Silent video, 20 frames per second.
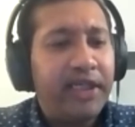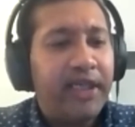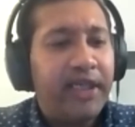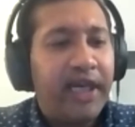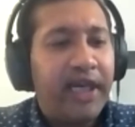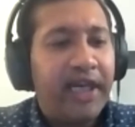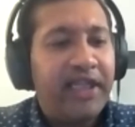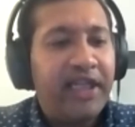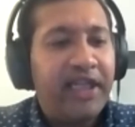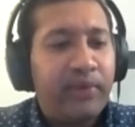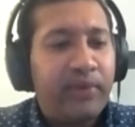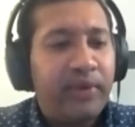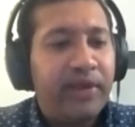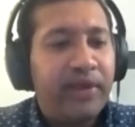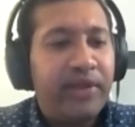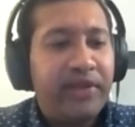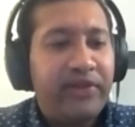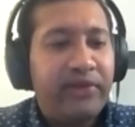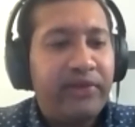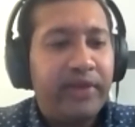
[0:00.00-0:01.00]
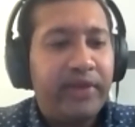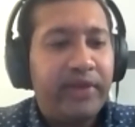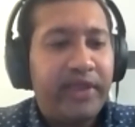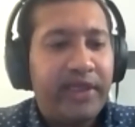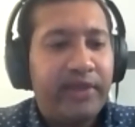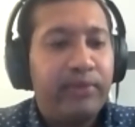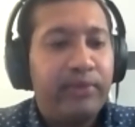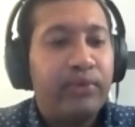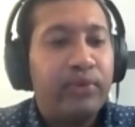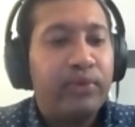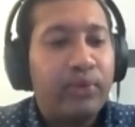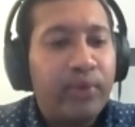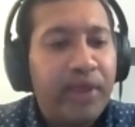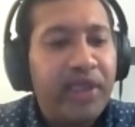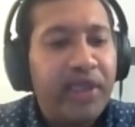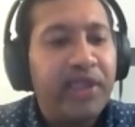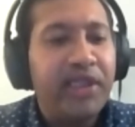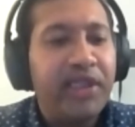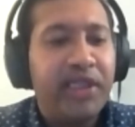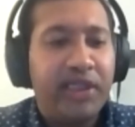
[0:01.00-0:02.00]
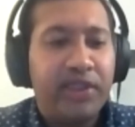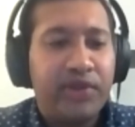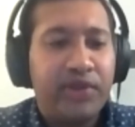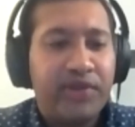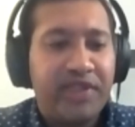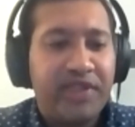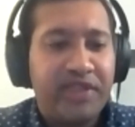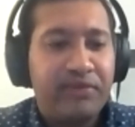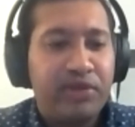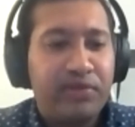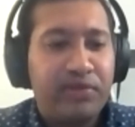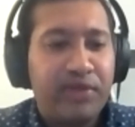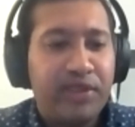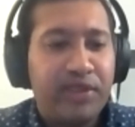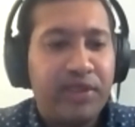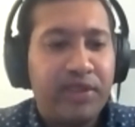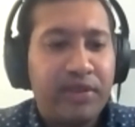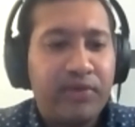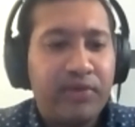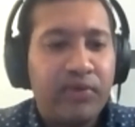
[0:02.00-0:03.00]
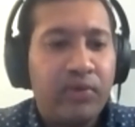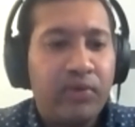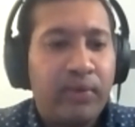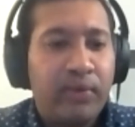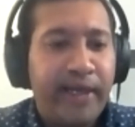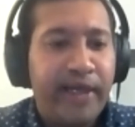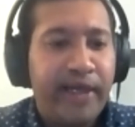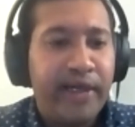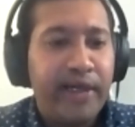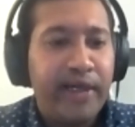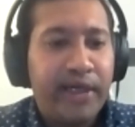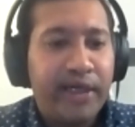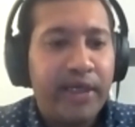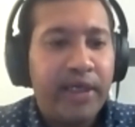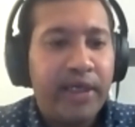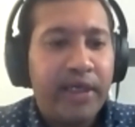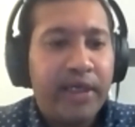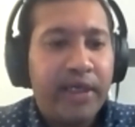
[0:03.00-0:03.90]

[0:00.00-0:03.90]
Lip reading: I think we're in this really, really interesting moment where